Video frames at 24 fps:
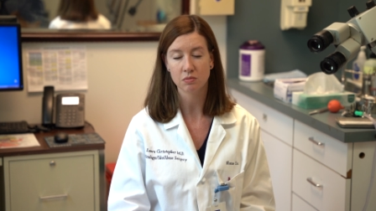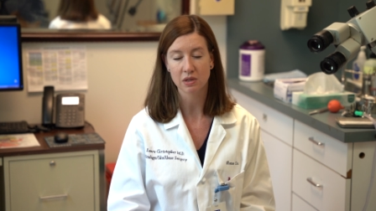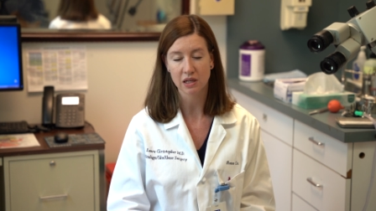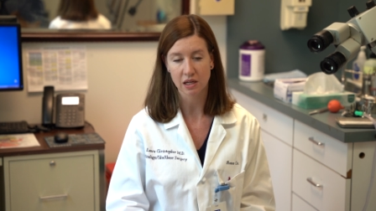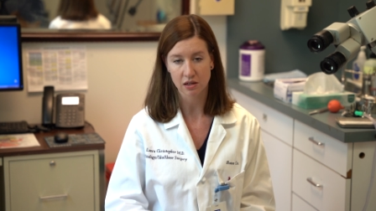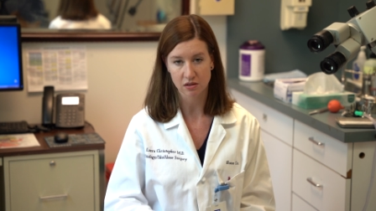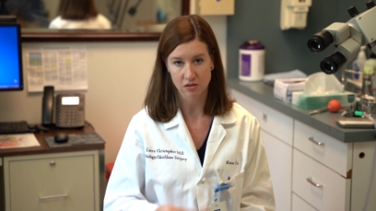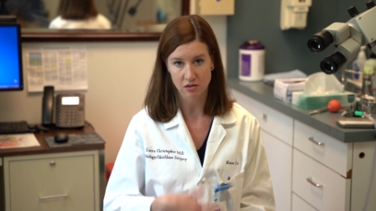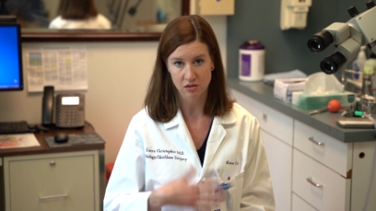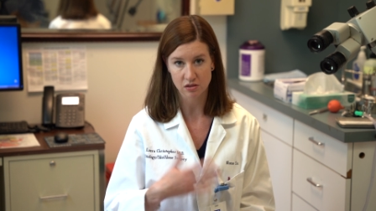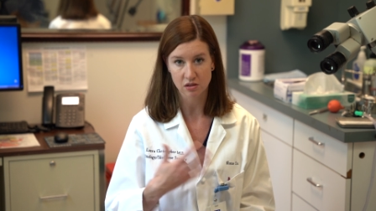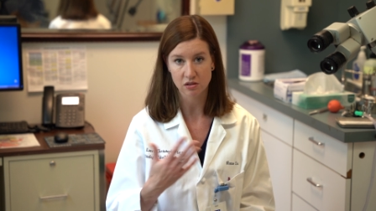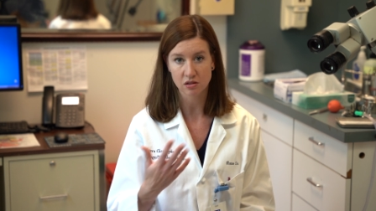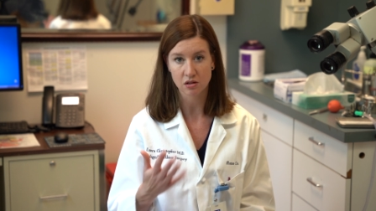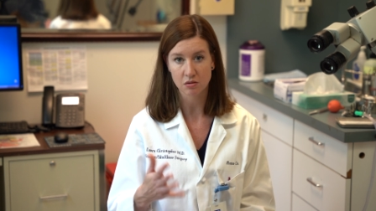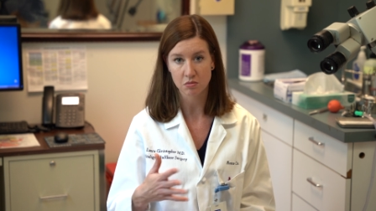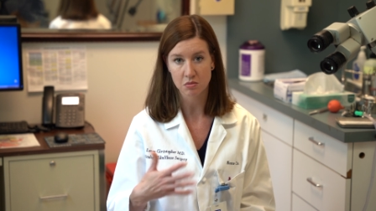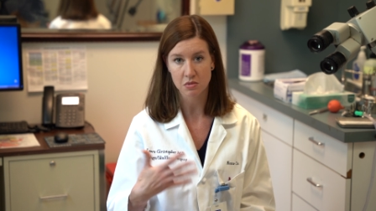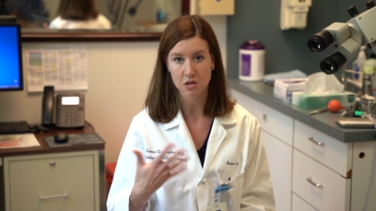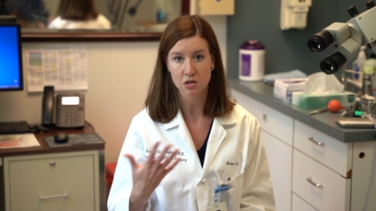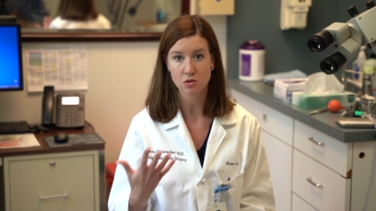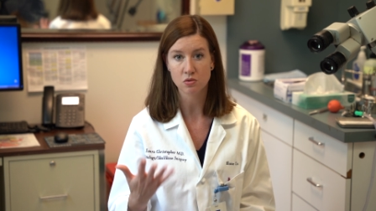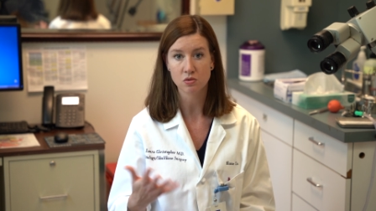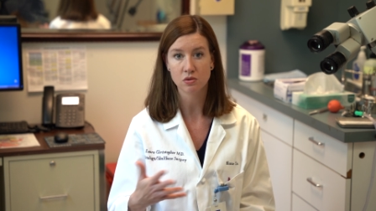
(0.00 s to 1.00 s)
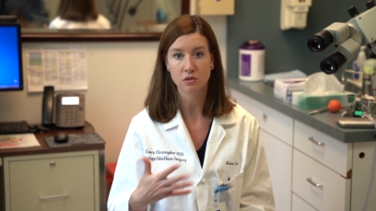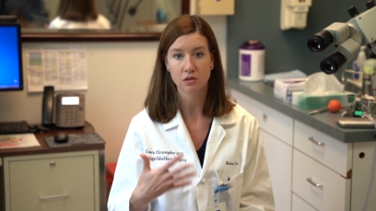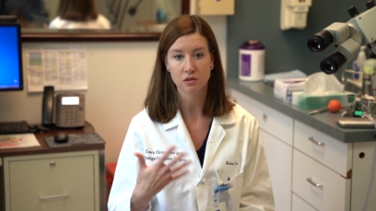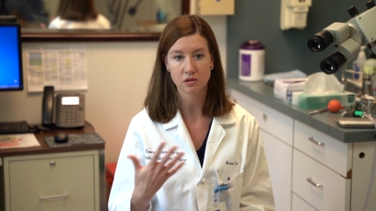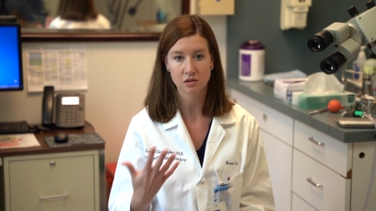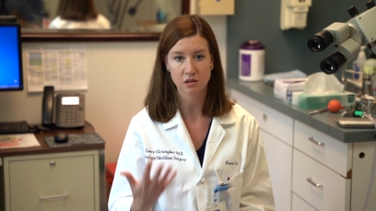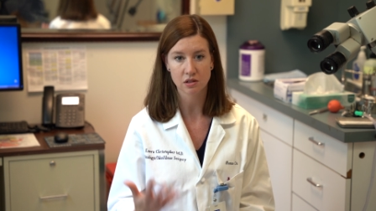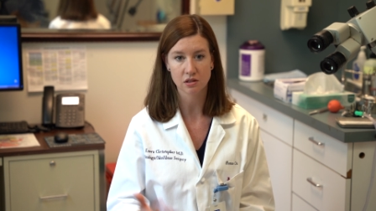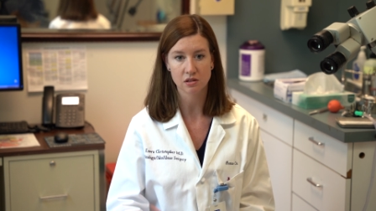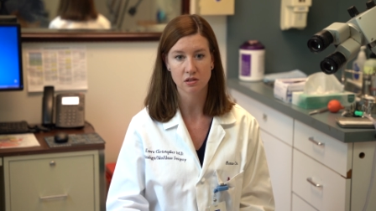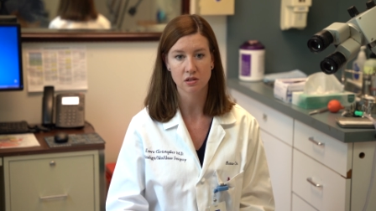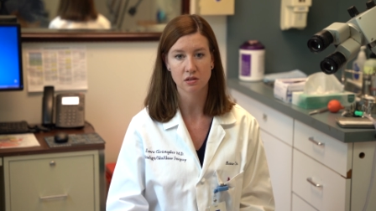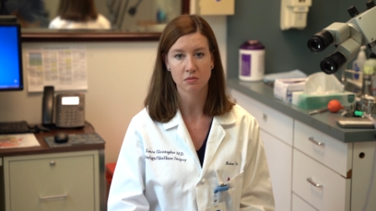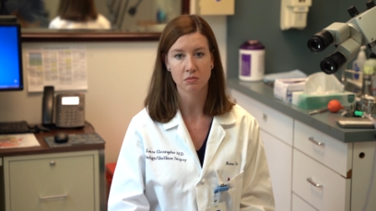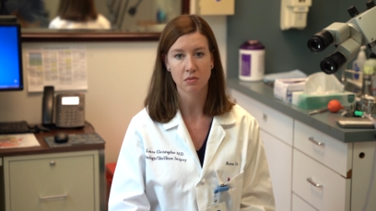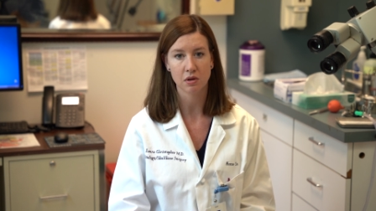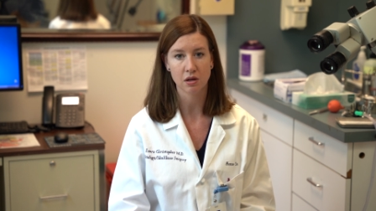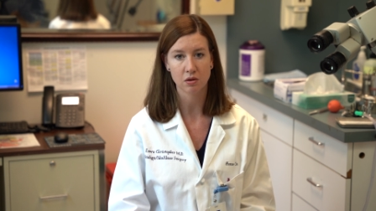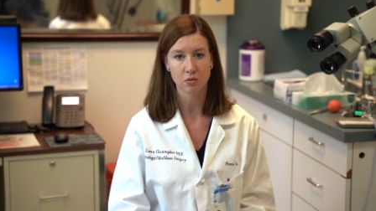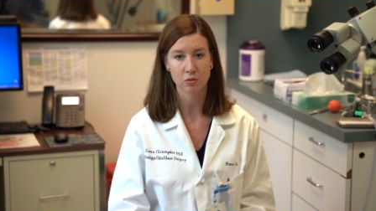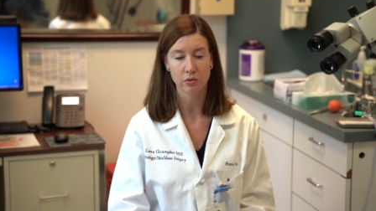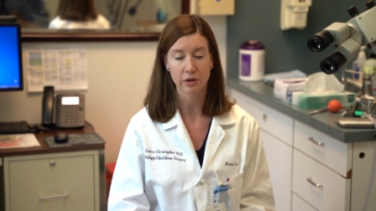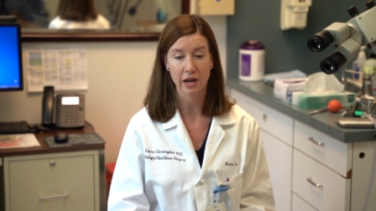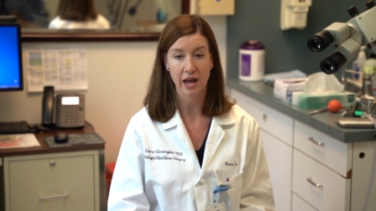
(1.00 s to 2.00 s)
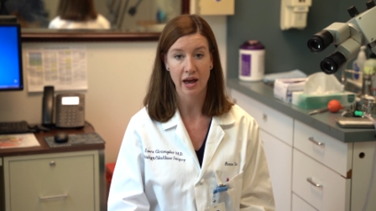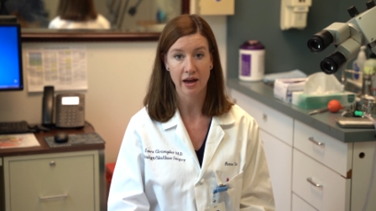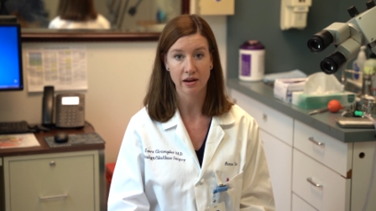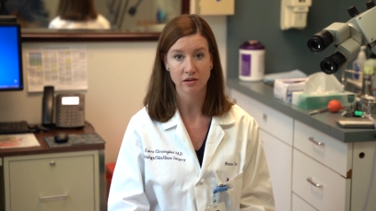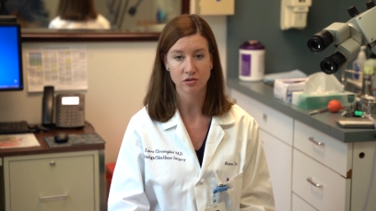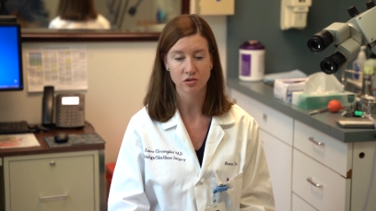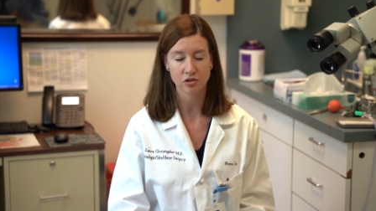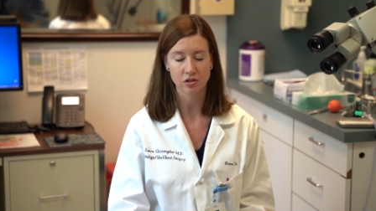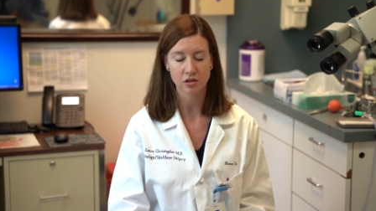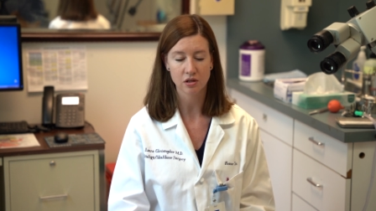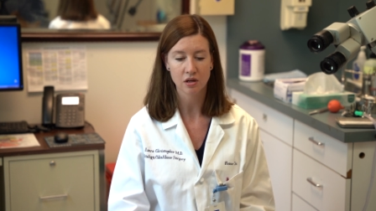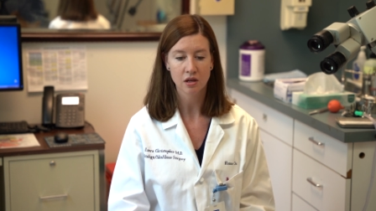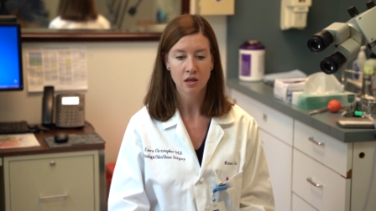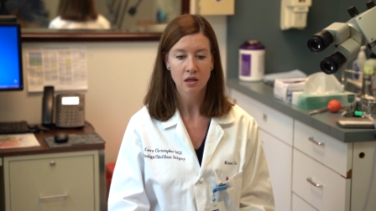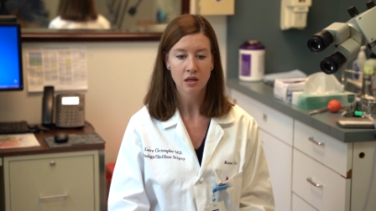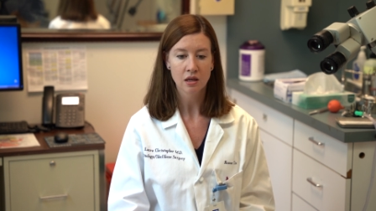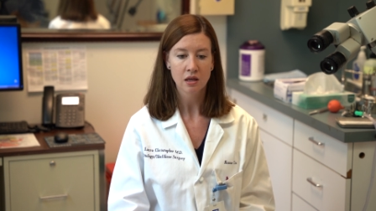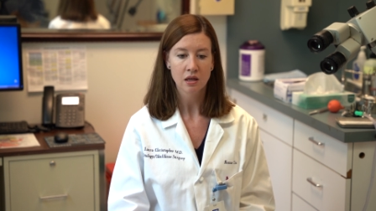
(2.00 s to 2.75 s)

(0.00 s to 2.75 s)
because this is an immune system uh, reaction.